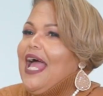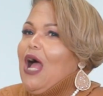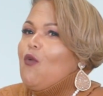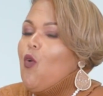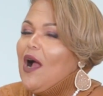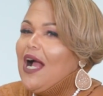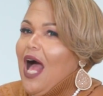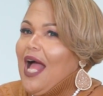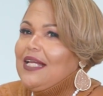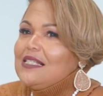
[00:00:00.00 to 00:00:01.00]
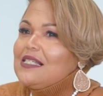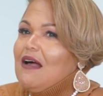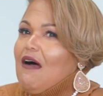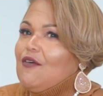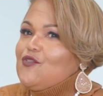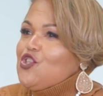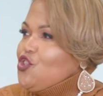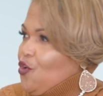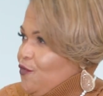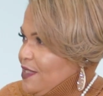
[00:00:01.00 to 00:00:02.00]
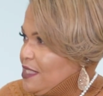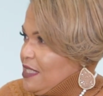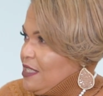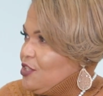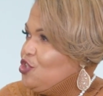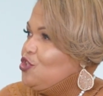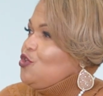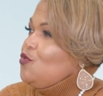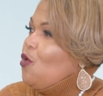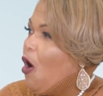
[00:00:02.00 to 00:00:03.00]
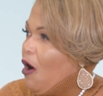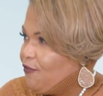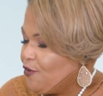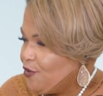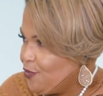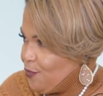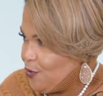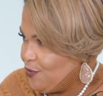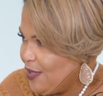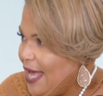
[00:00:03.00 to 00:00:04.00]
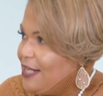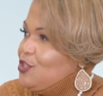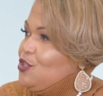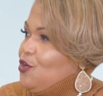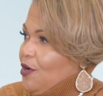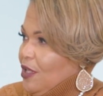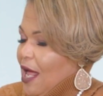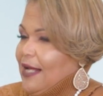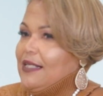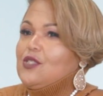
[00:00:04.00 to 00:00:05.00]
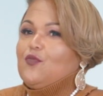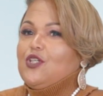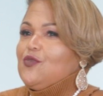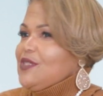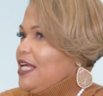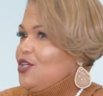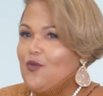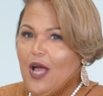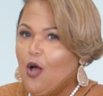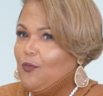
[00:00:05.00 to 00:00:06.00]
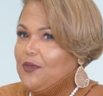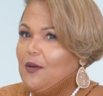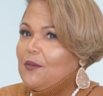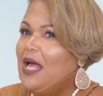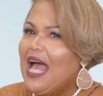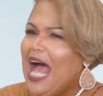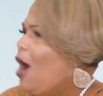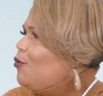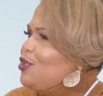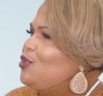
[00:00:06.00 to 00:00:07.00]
And what kinds of services do you offer through that to your clients when you say you help them? How do you